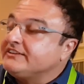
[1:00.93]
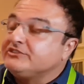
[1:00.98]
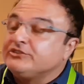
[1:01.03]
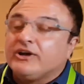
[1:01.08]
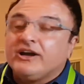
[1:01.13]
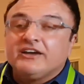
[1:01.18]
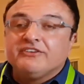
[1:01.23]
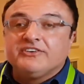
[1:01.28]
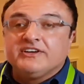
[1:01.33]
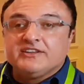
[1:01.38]

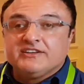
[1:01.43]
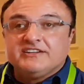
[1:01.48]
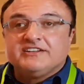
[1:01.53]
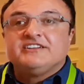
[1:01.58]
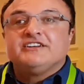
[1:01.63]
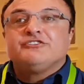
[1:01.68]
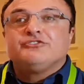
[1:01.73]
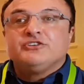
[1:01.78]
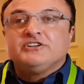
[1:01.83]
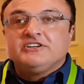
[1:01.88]
driving the
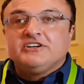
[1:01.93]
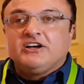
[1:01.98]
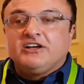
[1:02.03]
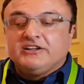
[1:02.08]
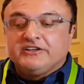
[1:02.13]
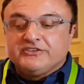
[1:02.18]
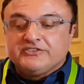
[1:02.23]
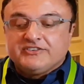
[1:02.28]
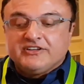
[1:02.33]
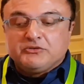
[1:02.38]
different
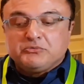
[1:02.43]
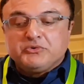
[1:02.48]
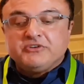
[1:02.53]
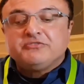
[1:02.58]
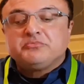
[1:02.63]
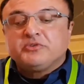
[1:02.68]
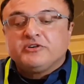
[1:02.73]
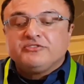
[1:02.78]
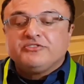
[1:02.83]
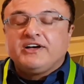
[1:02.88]
colors that
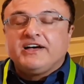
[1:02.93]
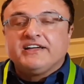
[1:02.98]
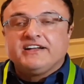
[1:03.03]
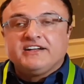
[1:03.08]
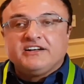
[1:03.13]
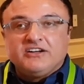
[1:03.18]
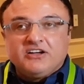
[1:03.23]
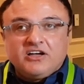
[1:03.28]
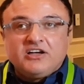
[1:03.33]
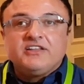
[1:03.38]
we've
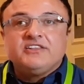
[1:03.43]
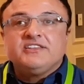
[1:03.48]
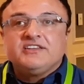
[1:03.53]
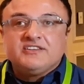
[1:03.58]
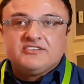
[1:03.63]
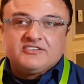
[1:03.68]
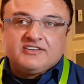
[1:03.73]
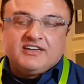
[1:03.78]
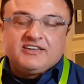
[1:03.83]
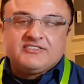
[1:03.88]
provided on
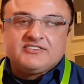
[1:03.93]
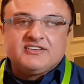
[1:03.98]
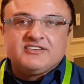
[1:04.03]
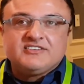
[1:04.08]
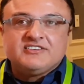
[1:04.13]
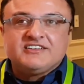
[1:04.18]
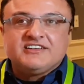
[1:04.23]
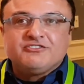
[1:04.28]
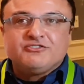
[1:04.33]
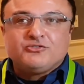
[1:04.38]
this S
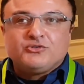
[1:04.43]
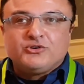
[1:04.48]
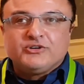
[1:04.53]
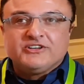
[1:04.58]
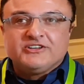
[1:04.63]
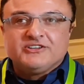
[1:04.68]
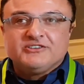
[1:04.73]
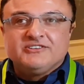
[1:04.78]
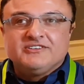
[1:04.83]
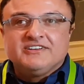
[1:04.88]
S D for
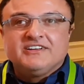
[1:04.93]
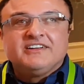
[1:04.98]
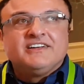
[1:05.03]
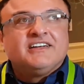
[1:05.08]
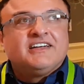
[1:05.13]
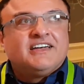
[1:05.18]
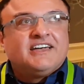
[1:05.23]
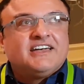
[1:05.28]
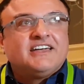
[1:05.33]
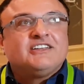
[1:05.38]
you.
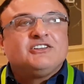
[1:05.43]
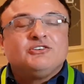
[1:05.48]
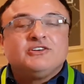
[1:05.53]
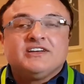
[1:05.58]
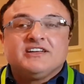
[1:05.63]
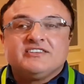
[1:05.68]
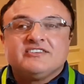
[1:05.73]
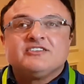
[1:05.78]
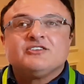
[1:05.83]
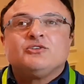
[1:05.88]
And you
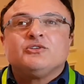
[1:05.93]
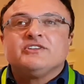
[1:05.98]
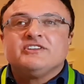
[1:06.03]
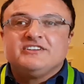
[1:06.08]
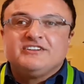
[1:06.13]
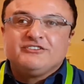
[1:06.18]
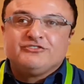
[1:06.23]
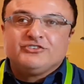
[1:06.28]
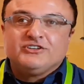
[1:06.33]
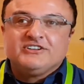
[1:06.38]
can see all
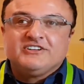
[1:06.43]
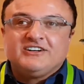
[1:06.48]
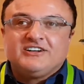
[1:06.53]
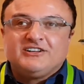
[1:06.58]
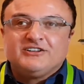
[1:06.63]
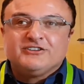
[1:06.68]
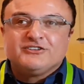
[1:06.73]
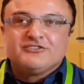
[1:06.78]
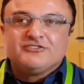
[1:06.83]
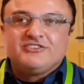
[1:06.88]
the different
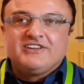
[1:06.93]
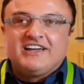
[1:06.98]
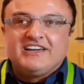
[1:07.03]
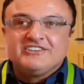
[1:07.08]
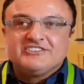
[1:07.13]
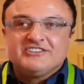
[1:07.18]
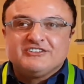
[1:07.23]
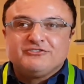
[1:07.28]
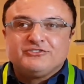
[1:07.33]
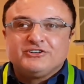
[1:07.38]
colors
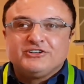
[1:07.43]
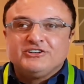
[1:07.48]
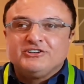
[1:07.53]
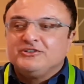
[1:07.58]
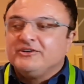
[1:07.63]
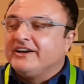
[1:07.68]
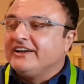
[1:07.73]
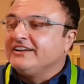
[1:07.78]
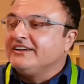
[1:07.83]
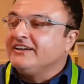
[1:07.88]
flashing for
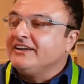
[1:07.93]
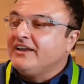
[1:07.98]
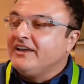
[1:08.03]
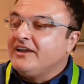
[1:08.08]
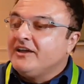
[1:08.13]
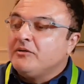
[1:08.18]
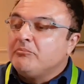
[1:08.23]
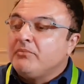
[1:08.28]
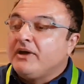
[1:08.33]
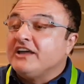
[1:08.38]
you and
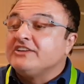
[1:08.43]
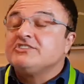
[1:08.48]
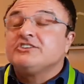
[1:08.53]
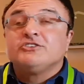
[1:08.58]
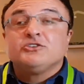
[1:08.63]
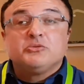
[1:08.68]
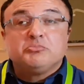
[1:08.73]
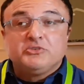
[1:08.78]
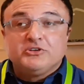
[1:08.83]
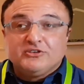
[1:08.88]

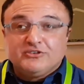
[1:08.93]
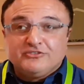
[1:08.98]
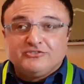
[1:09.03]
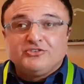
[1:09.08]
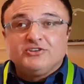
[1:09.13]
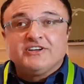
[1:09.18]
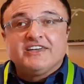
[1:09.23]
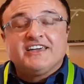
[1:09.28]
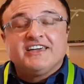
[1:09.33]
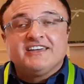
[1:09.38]
matching your
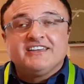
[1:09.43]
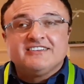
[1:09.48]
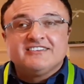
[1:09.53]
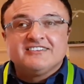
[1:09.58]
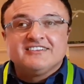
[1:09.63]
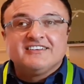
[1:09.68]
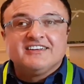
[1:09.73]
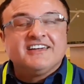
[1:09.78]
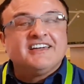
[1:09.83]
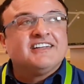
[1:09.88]
beautiful
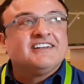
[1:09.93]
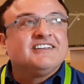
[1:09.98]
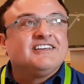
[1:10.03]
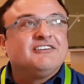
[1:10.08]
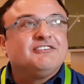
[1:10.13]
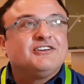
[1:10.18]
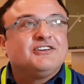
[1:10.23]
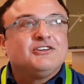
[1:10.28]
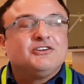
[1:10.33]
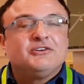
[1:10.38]
case and
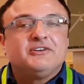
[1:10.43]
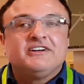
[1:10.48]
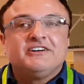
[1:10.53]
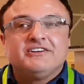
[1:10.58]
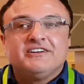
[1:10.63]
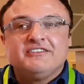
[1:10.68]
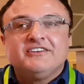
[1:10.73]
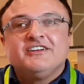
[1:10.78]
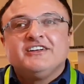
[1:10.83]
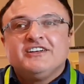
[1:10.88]
giving you a